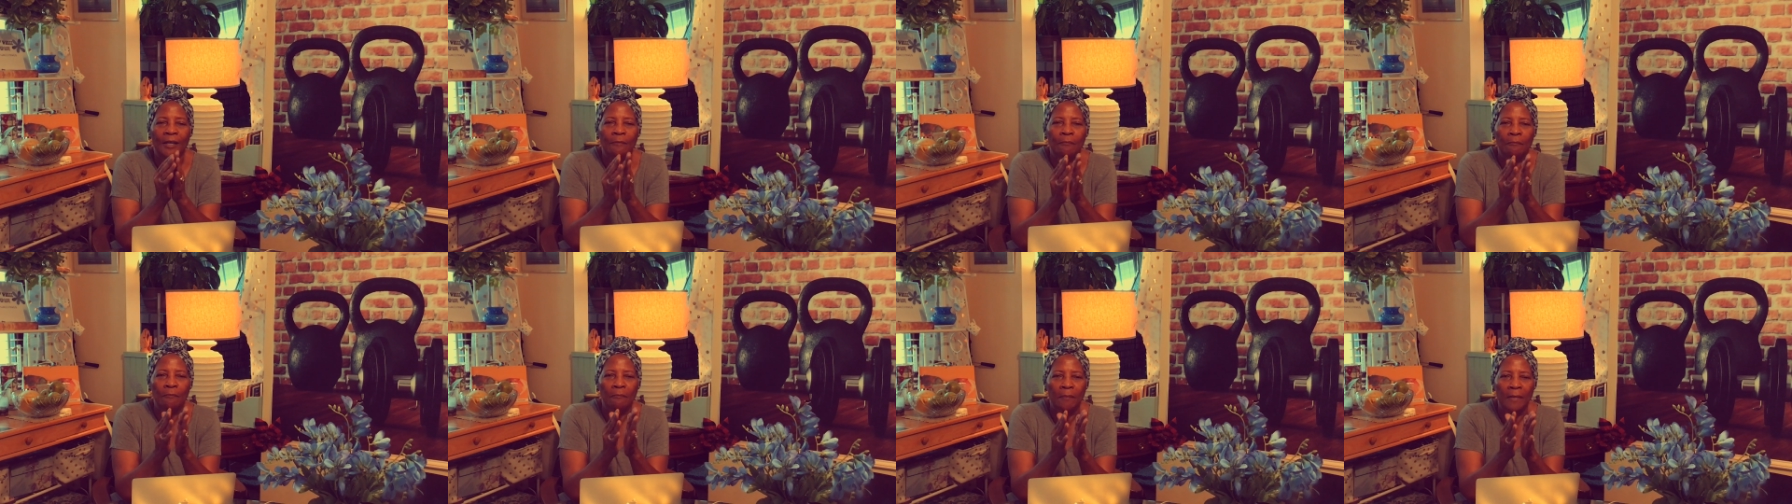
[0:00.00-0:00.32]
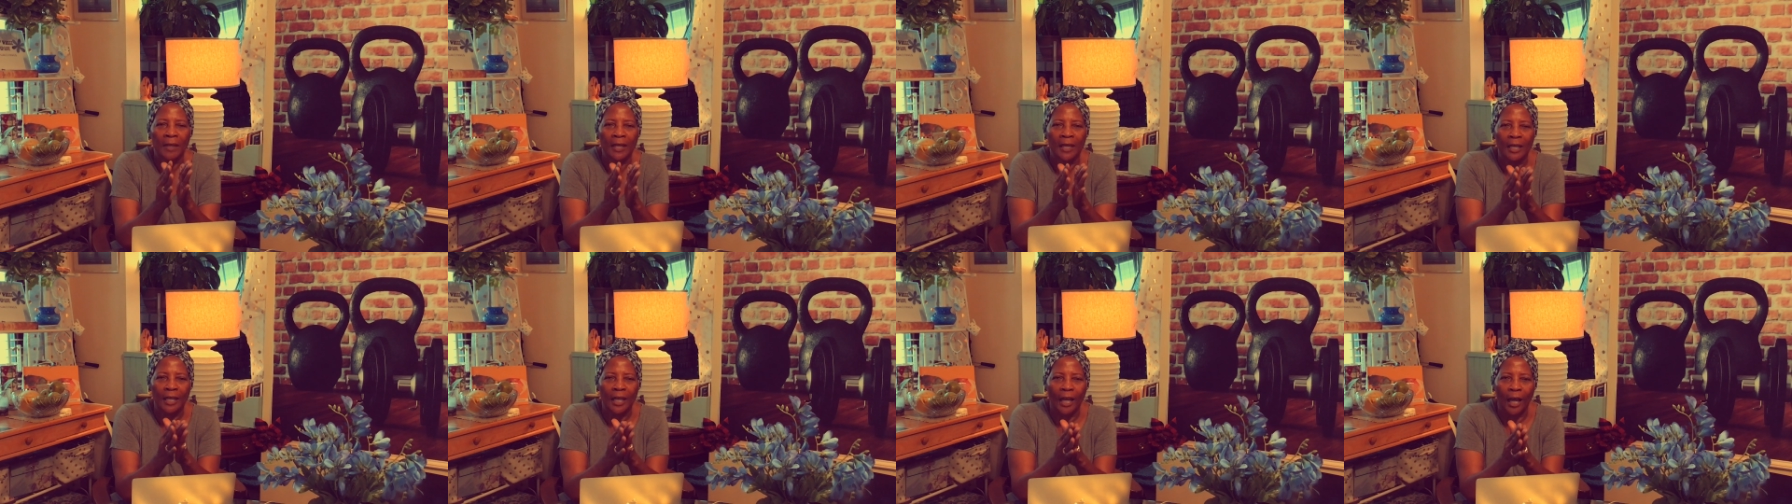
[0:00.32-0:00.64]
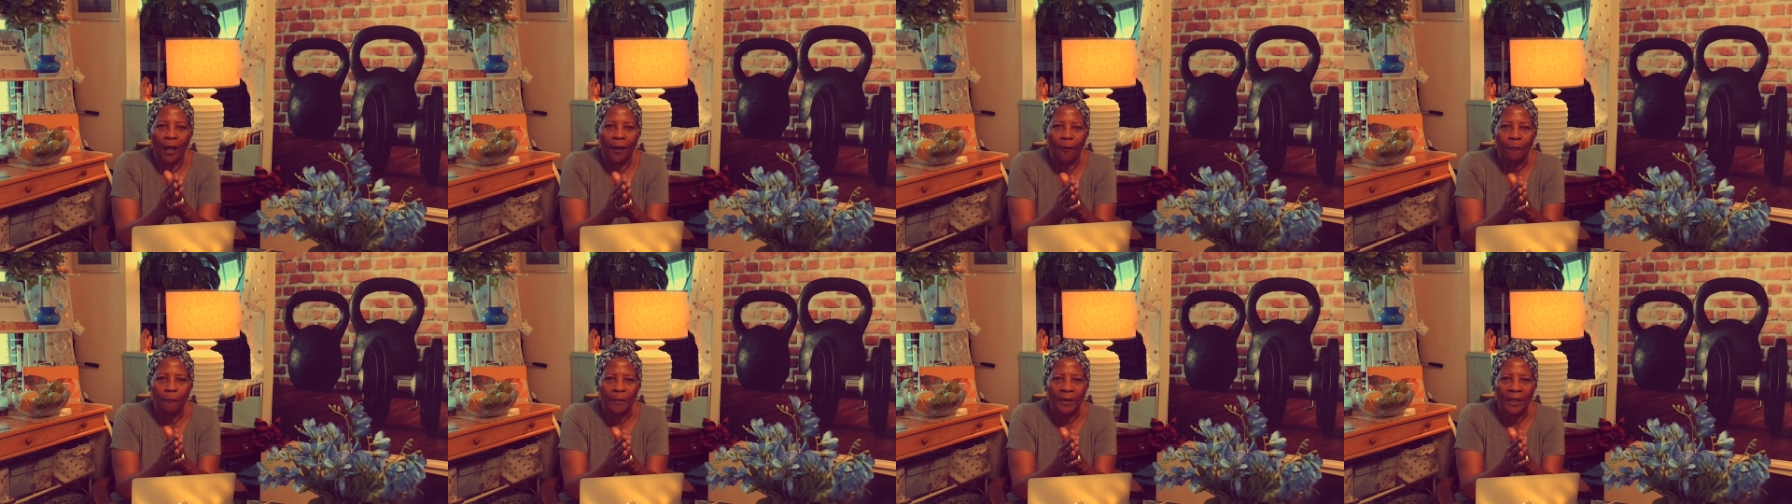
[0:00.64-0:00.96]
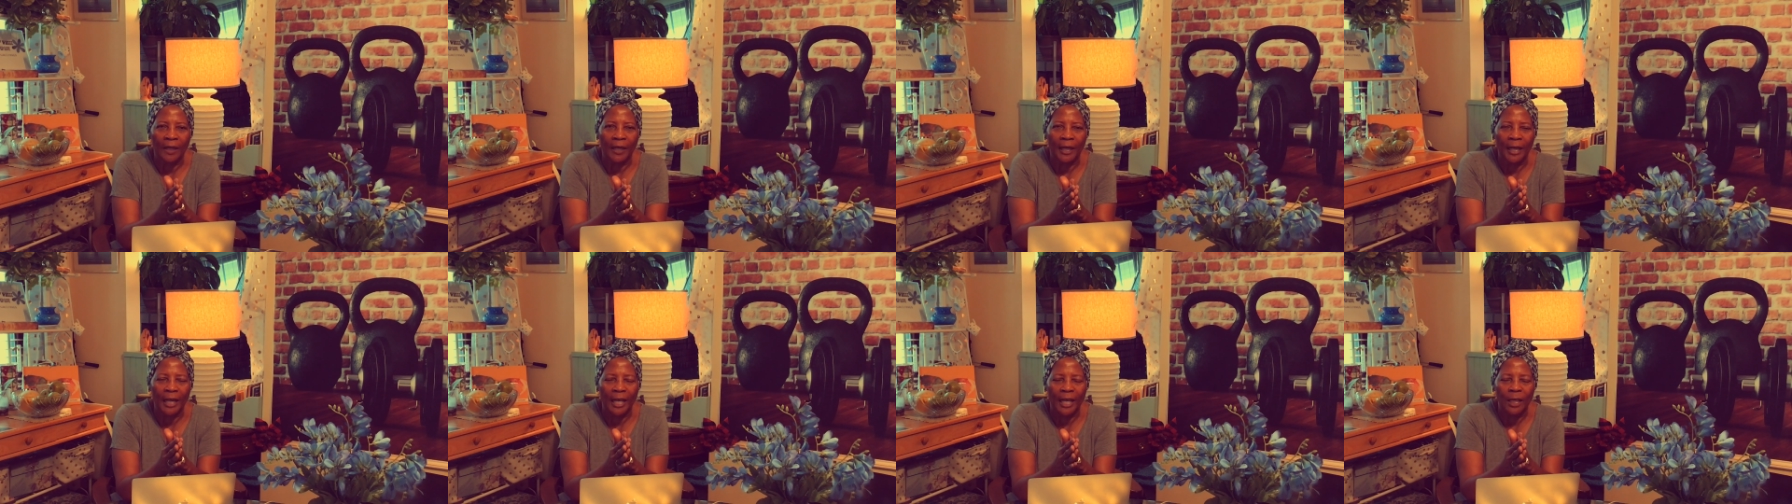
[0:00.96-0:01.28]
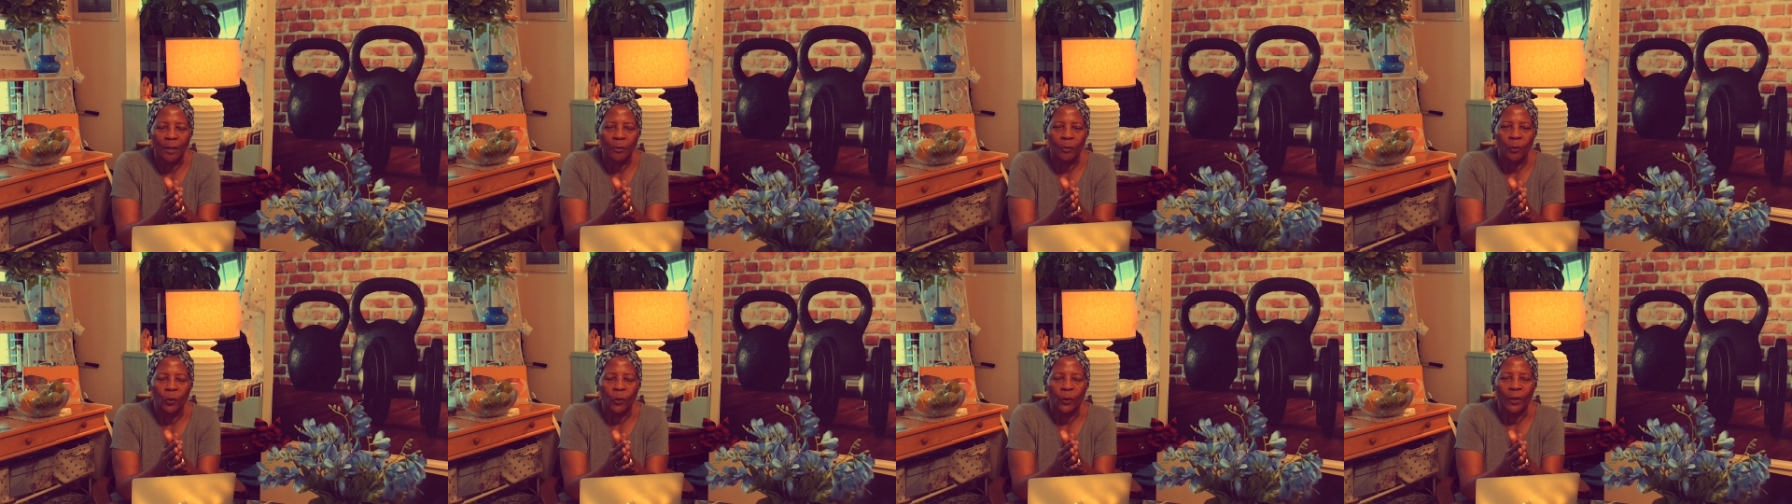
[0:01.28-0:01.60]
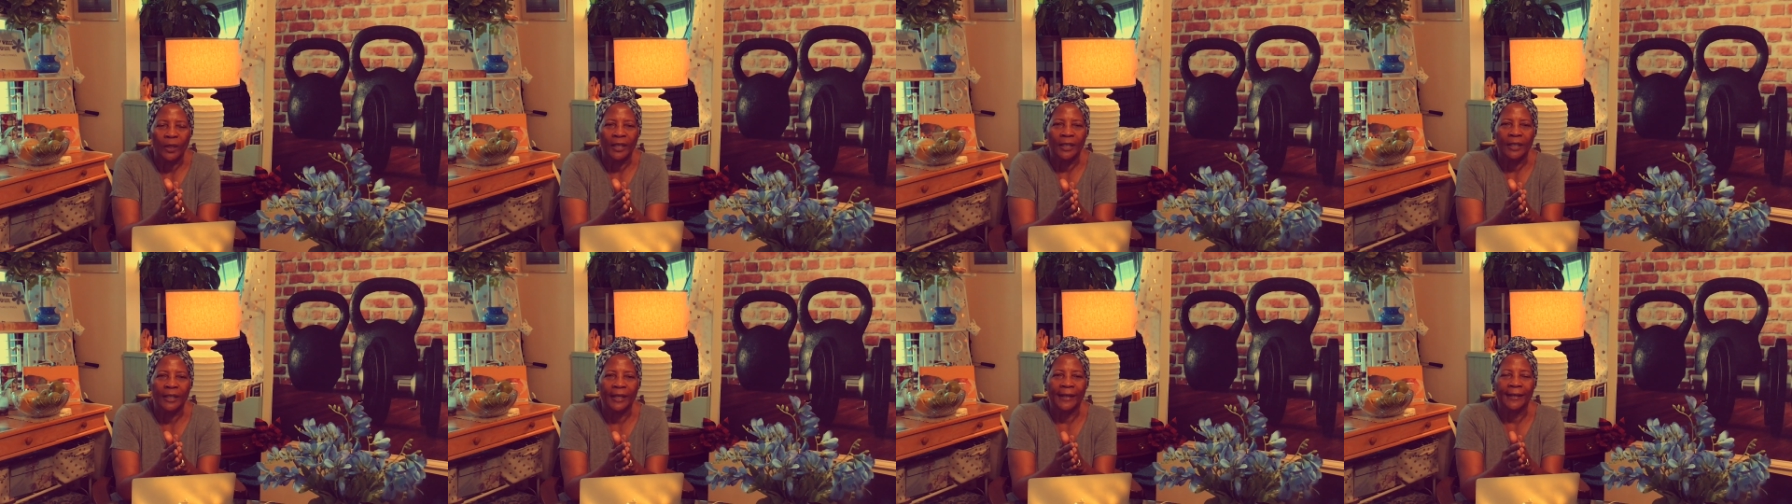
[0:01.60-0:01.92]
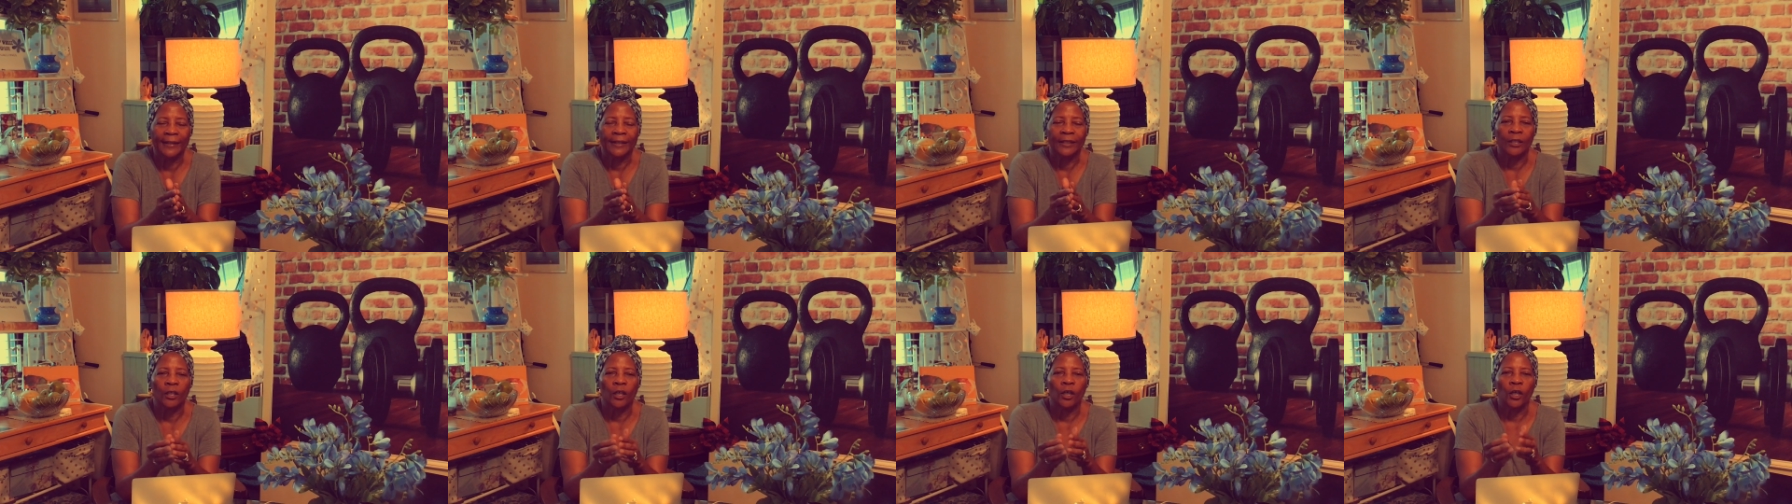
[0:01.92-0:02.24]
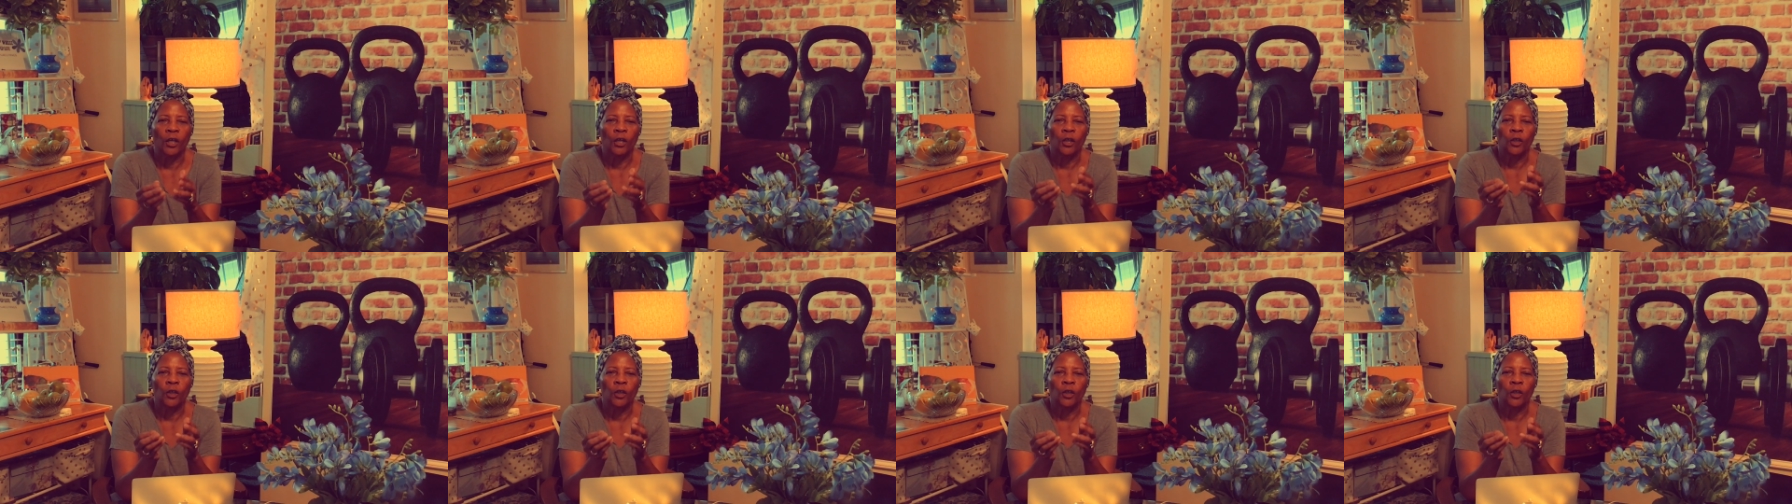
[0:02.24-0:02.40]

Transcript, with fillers: many have been laboring and